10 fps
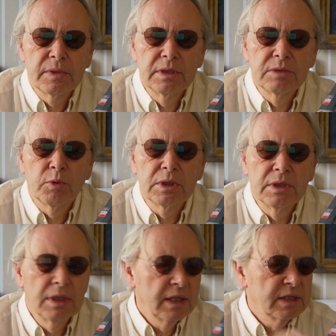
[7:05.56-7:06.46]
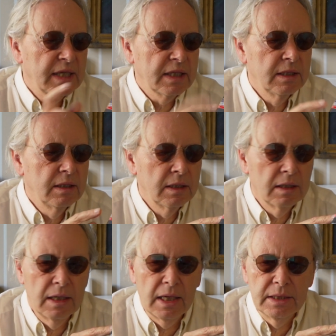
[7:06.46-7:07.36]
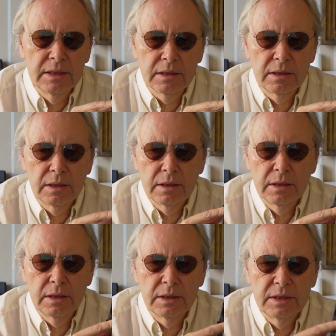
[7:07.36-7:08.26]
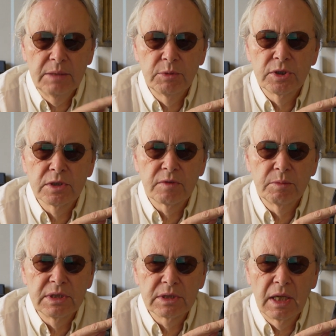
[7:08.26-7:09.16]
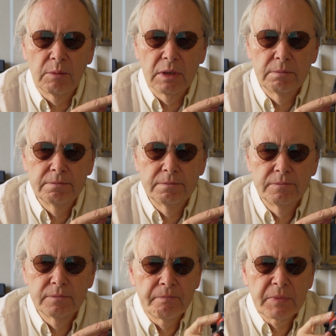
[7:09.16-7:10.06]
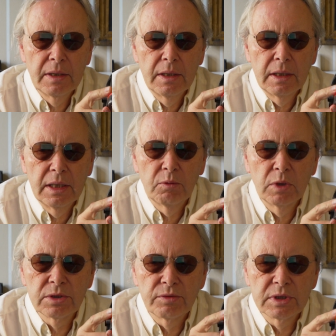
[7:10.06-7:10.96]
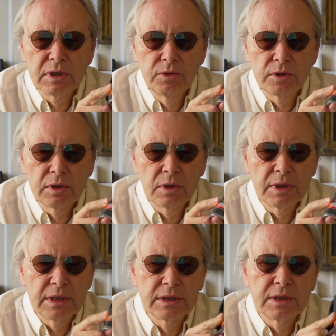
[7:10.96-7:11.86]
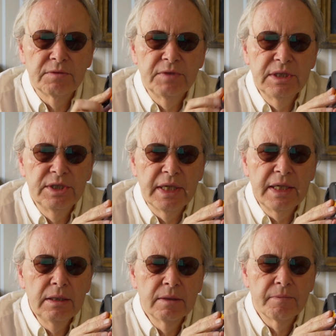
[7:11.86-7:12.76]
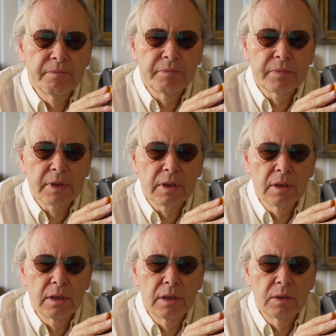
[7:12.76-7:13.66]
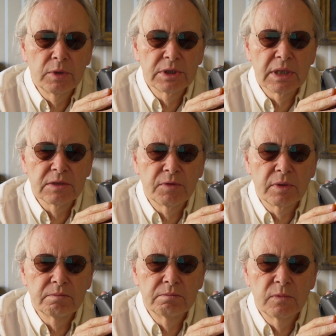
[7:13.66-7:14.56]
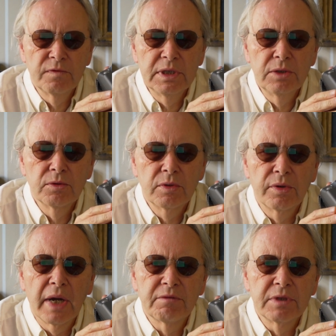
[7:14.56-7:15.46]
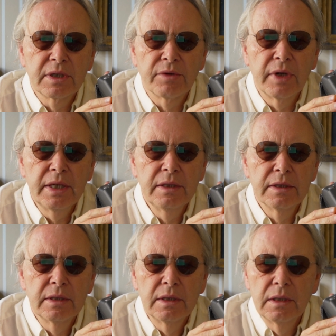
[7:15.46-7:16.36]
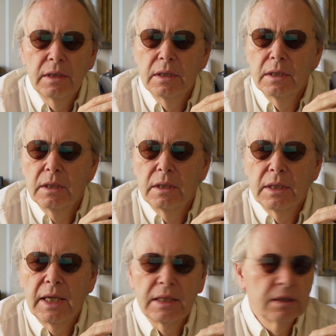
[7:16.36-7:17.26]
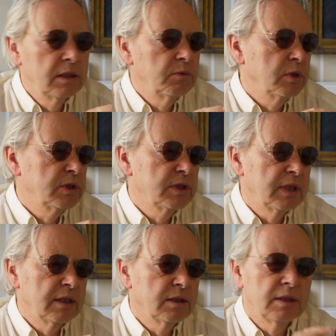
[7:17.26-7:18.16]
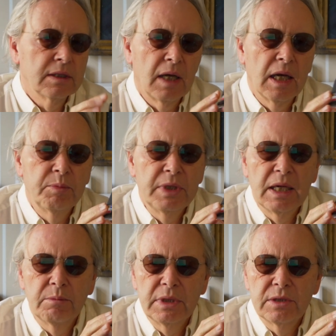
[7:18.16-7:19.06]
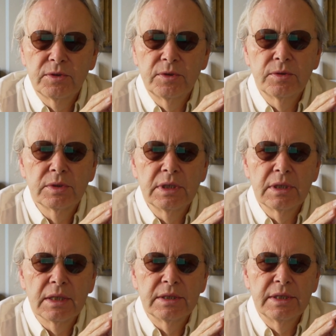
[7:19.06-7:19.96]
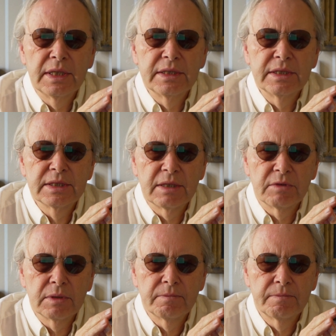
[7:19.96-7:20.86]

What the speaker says: It's exactly like the images from this camera. It was a resolution known as VGA, which stands for Video Graphic Array. And it was a standard that IBM introduced in 1987.